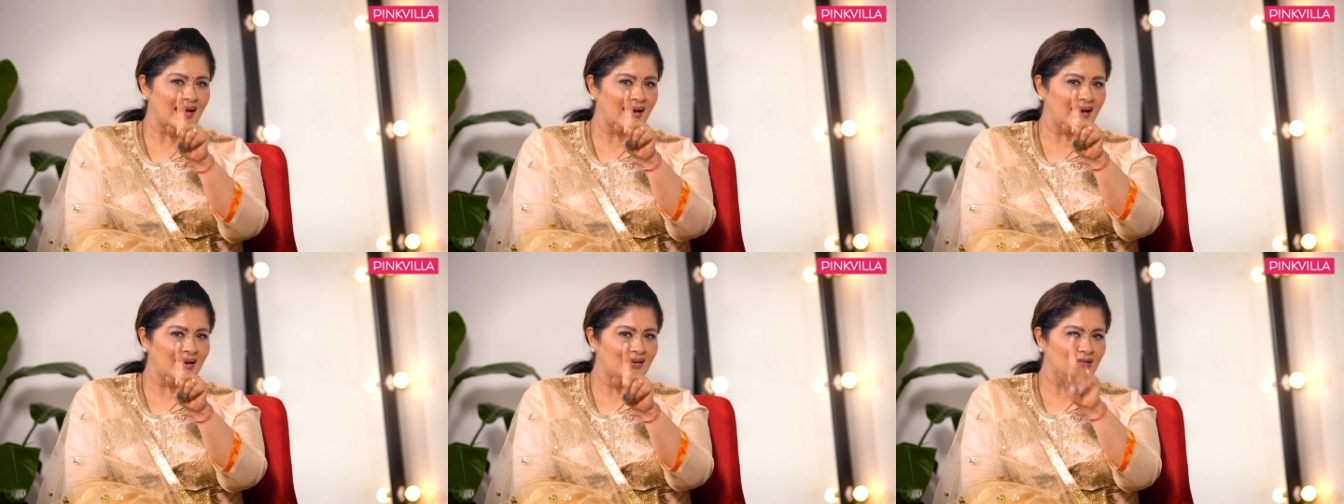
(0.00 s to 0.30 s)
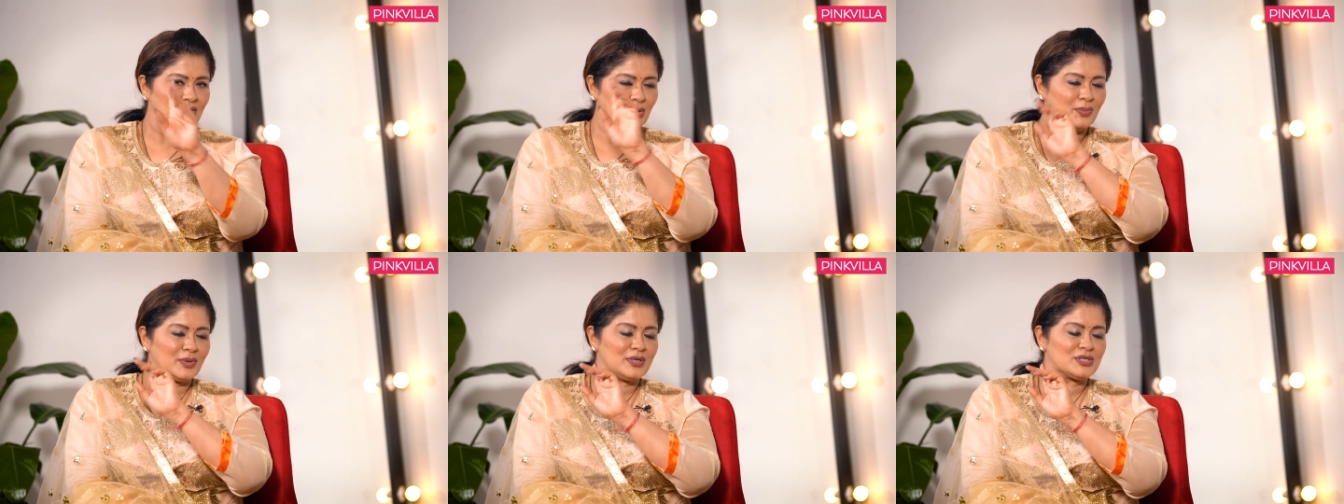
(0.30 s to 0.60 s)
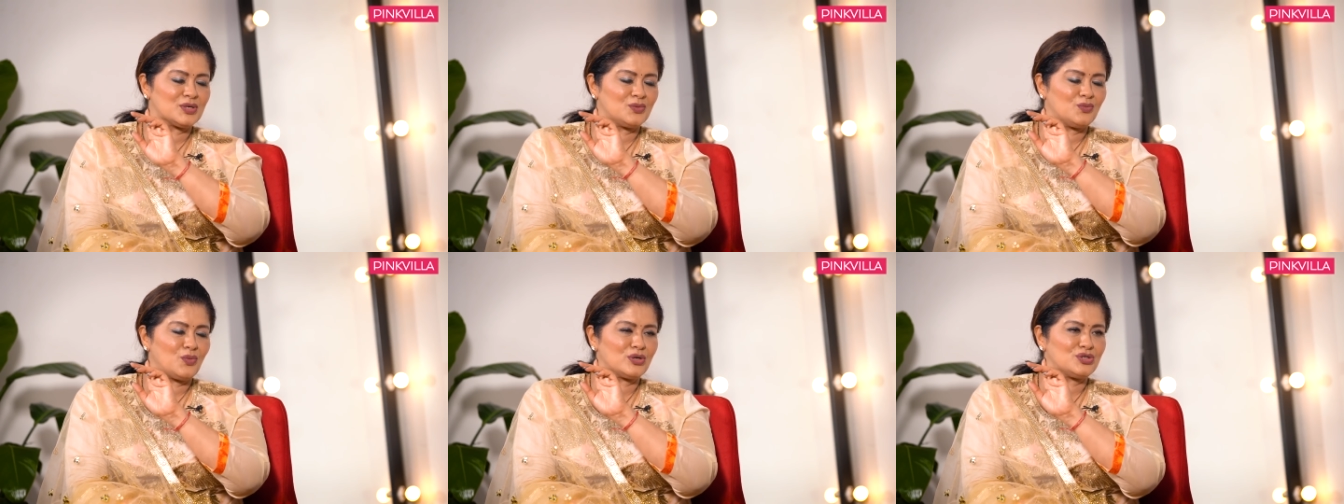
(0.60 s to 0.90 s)
and the
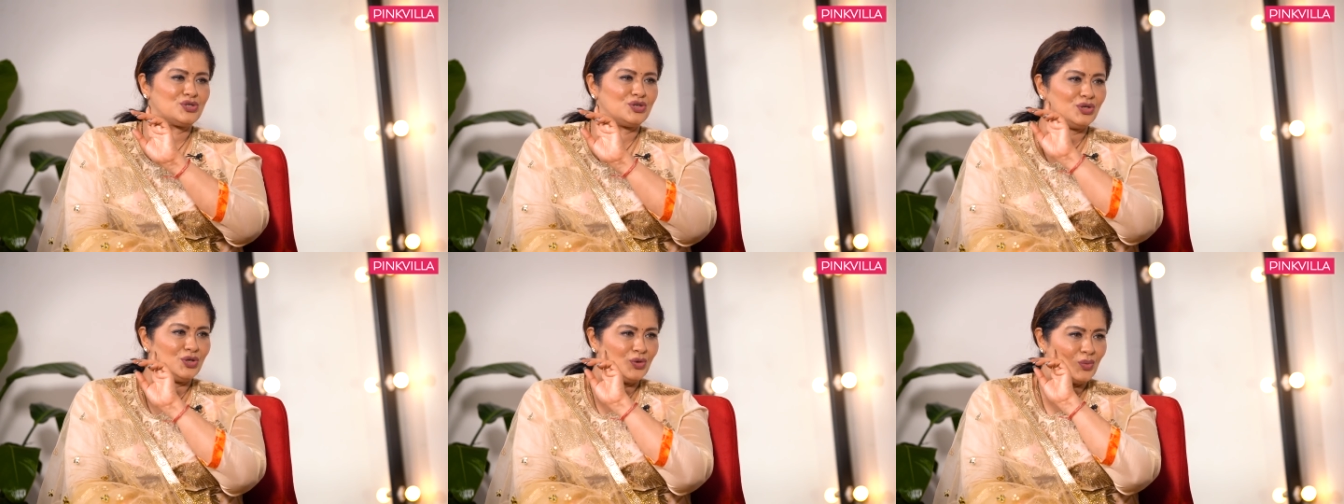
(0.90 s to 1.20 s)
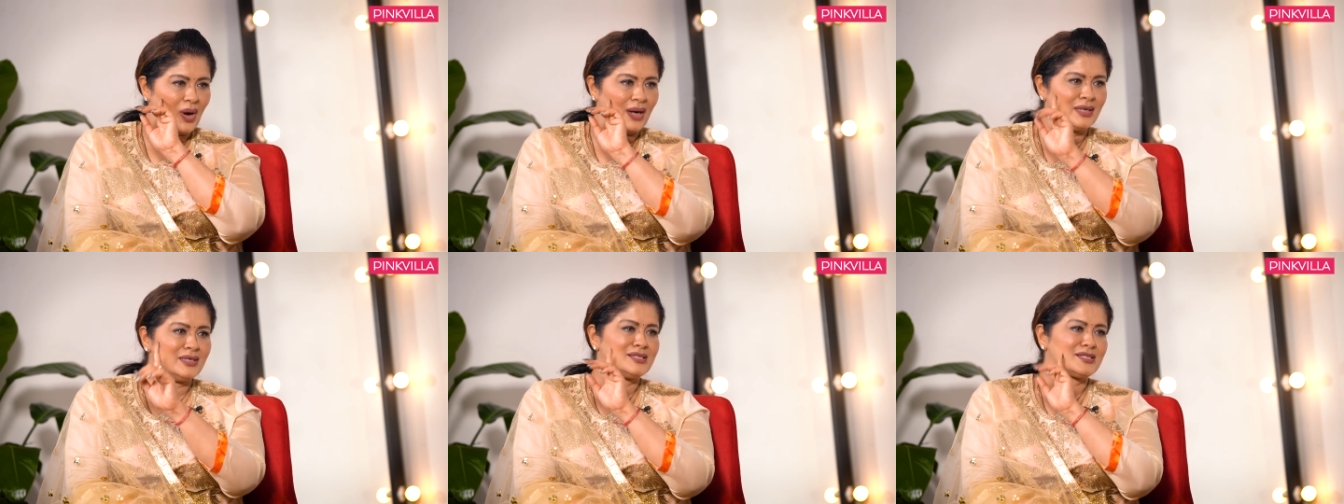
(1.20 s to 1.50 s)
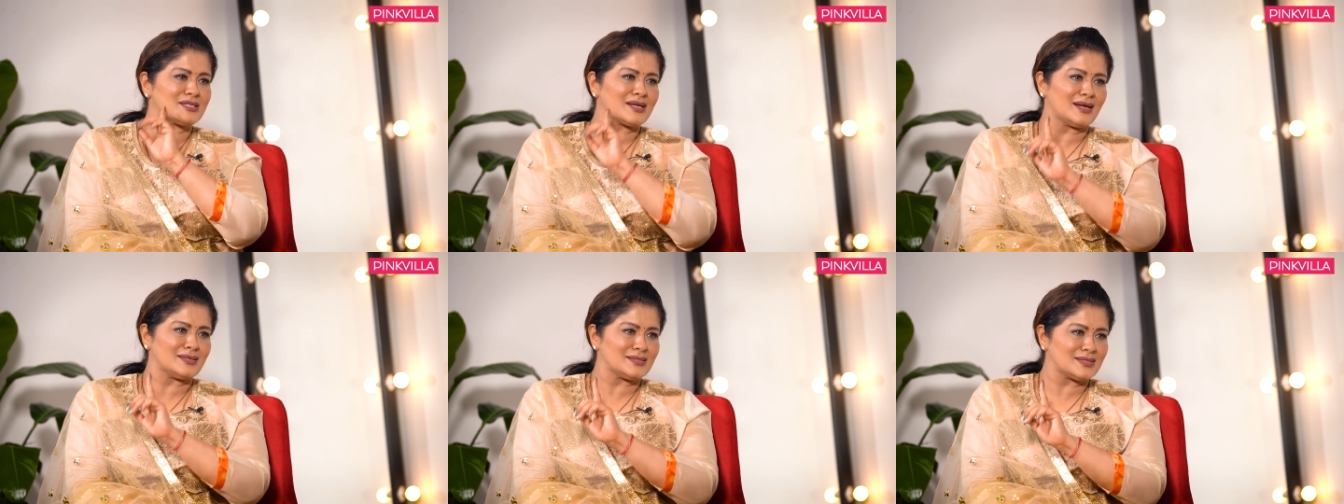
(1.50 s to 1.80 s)
person watching you
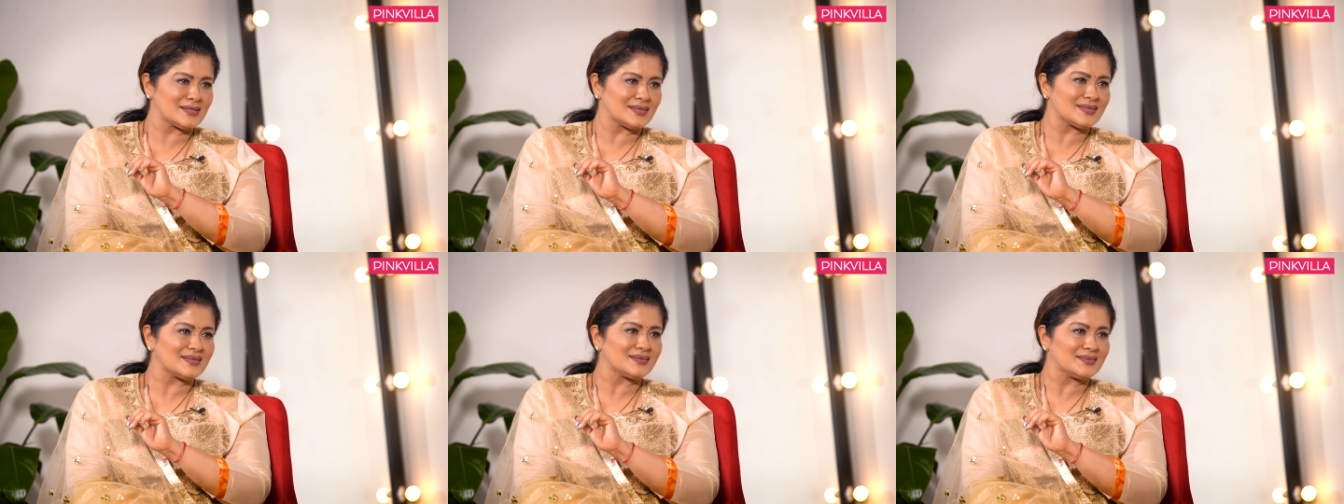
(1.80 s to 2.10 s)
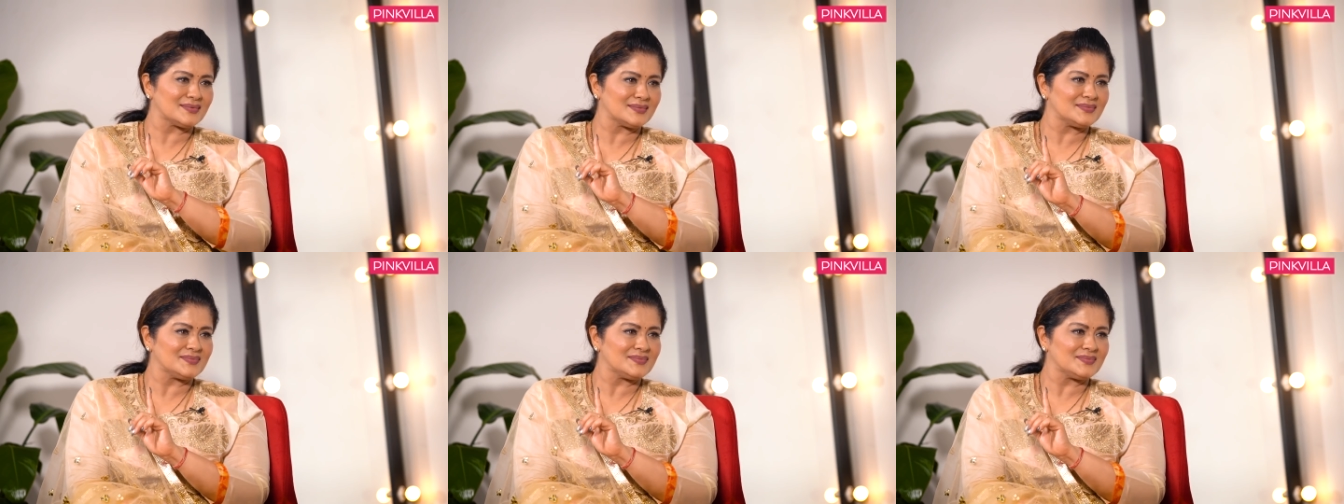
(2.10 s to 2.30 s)
understands it